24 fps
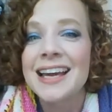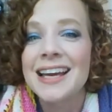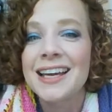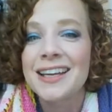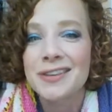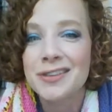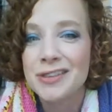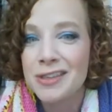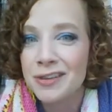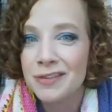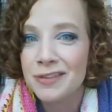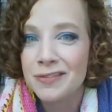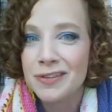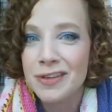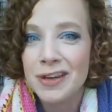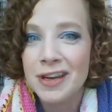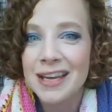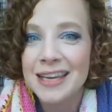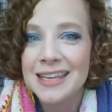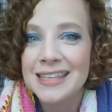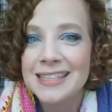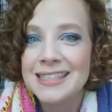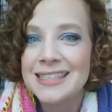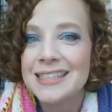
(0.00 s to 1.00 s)
I don't know if you
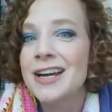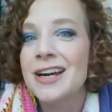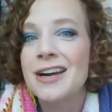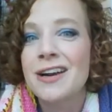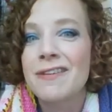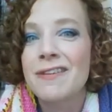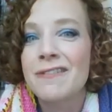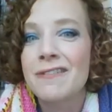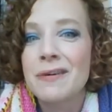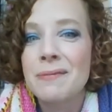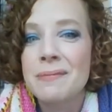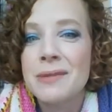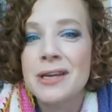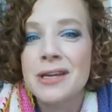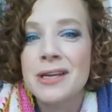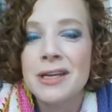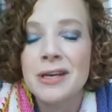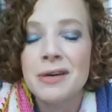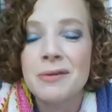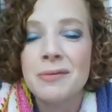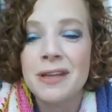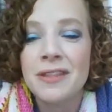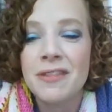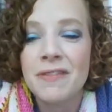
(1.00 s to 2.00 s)
guys are
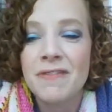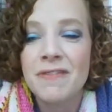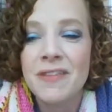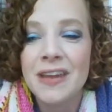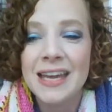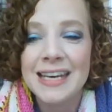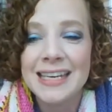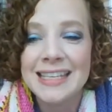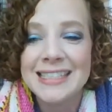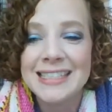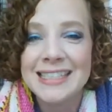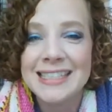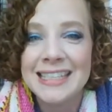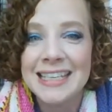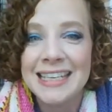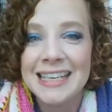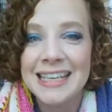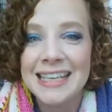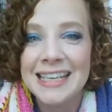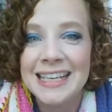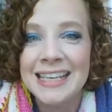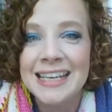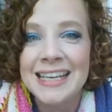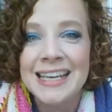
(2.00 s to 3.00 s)
familiar with
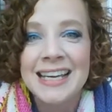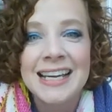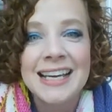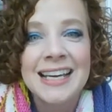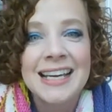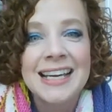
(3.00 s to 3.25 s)
fantasy,